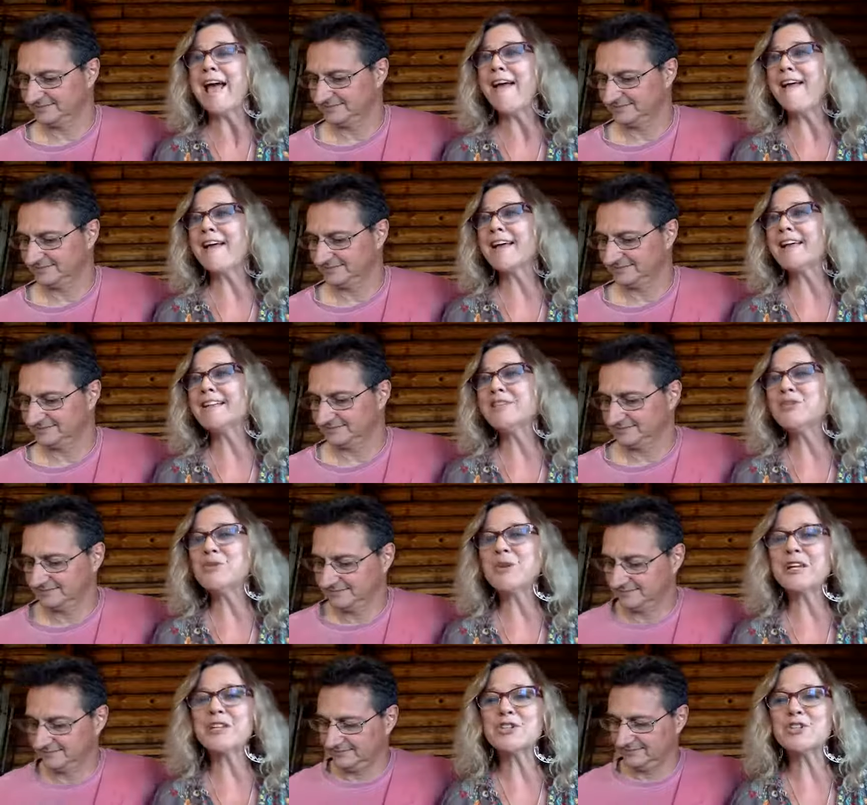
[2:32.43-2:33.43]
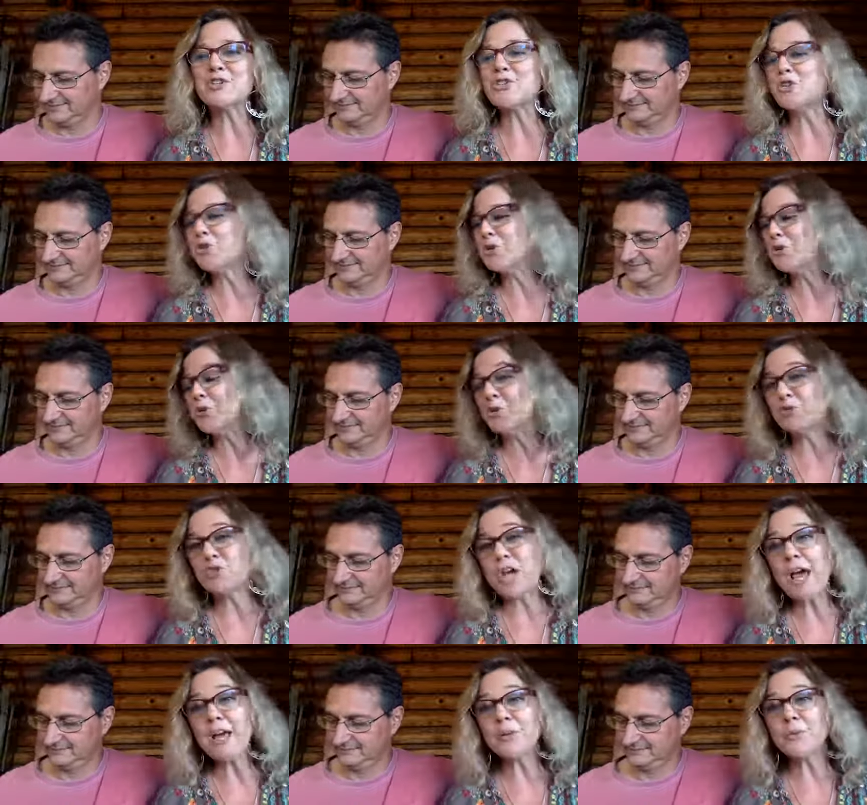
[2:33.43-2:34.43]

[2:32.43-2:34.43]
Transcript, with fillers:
Speaker 1: and you get to chat